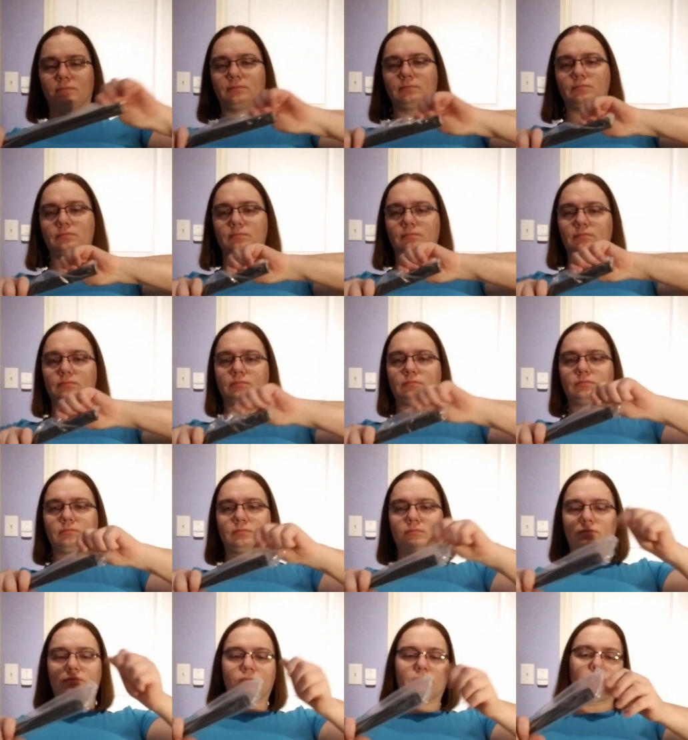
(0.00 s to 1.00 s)

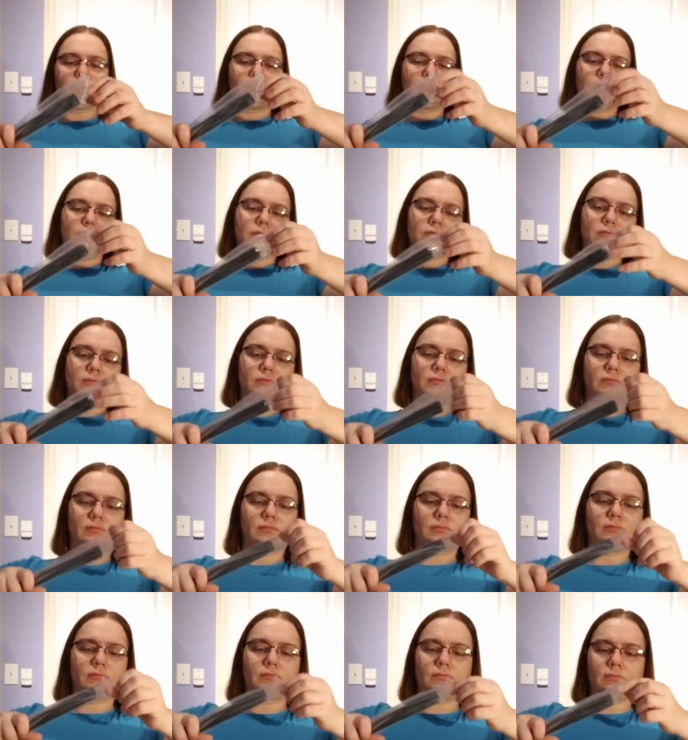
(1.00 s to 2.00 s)

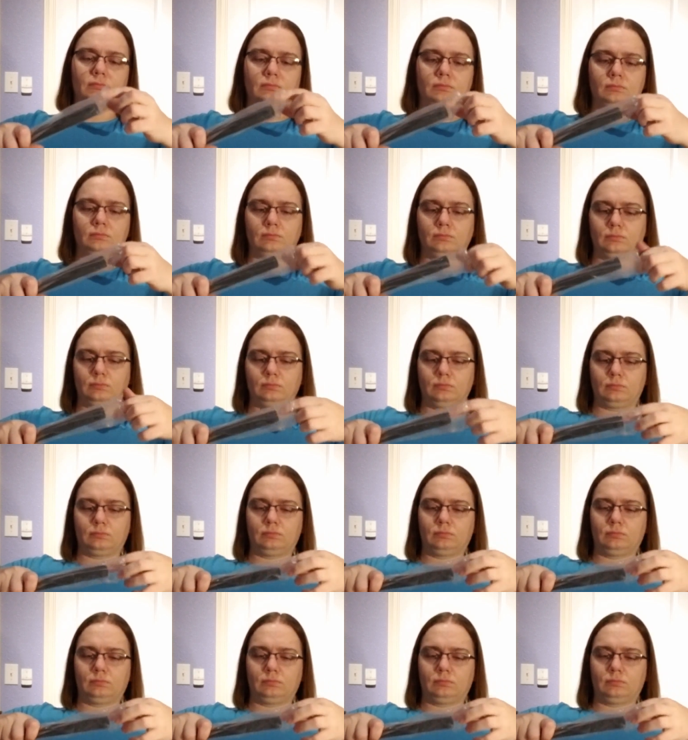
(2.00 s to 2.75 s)
Nobody speaks.